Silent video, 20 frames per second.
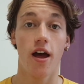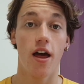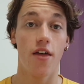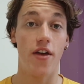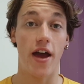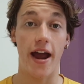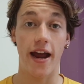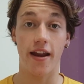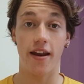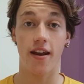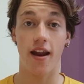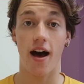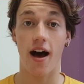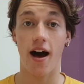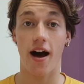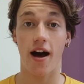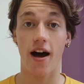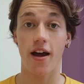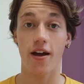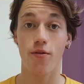Then
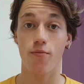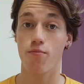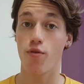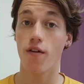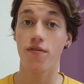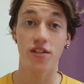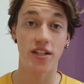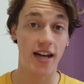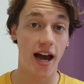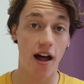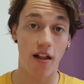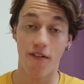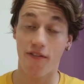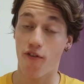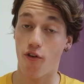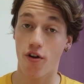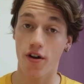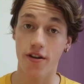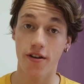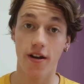I moved to
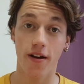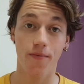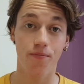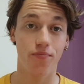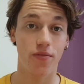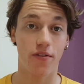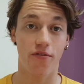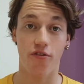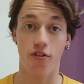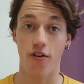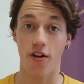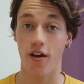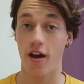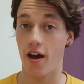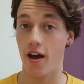California for